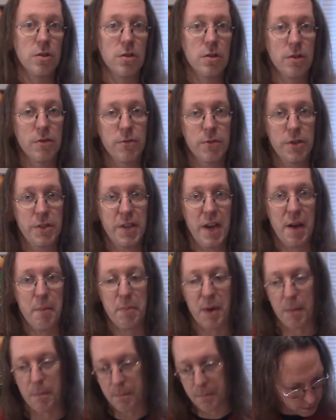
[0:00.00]
for Tampa.
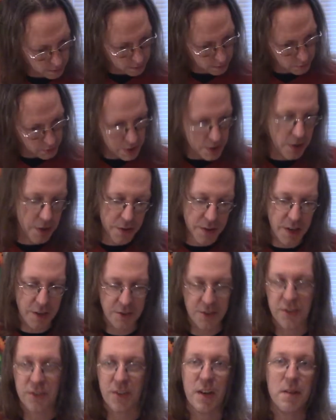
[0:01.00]
All right, nothing else
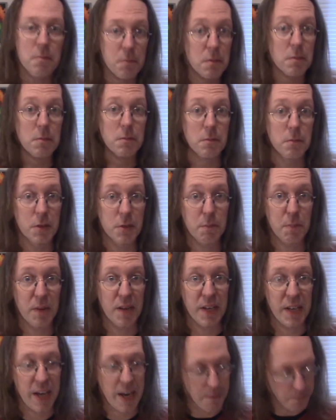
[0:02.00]
to say. Let's play a
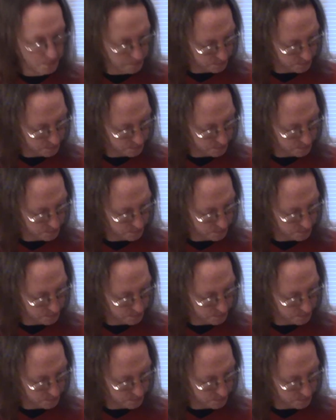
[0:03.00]
game.